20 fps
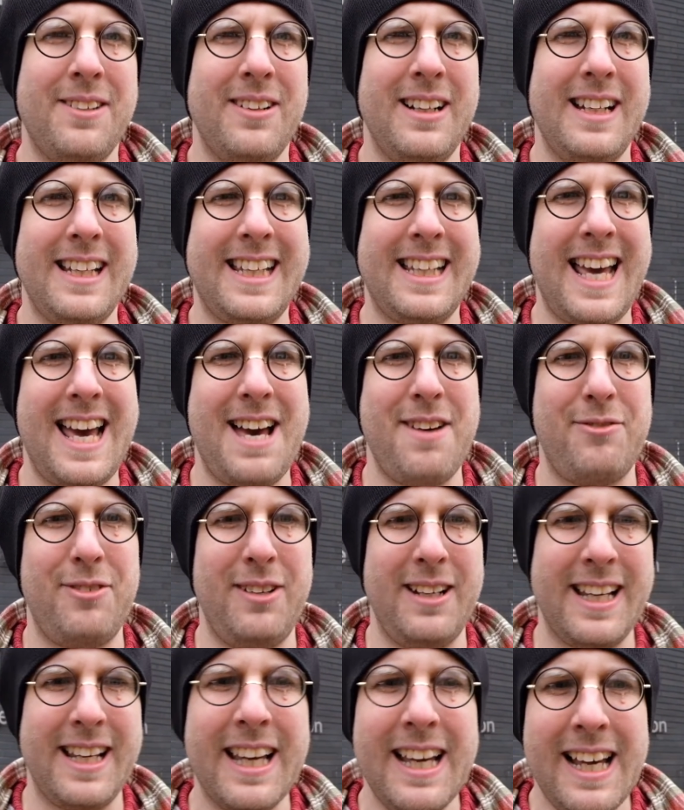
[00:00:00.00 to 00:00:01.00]
really
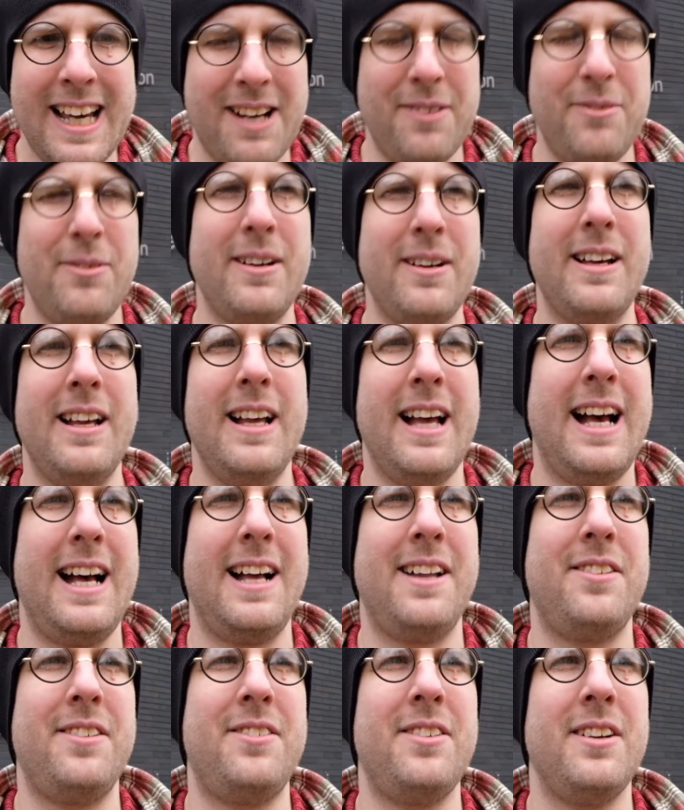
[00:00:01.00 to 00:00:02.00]
carefully and we
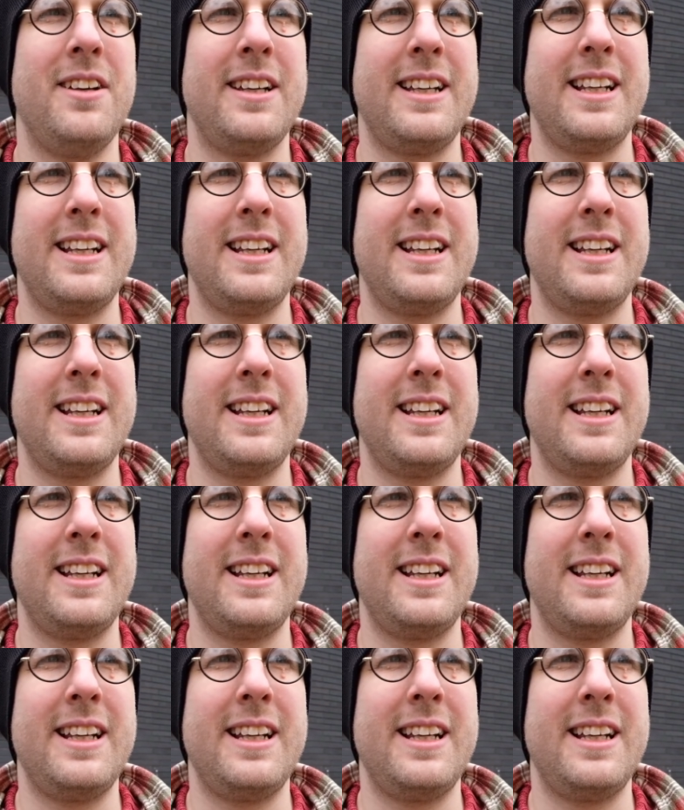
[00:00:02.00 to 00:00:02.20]
and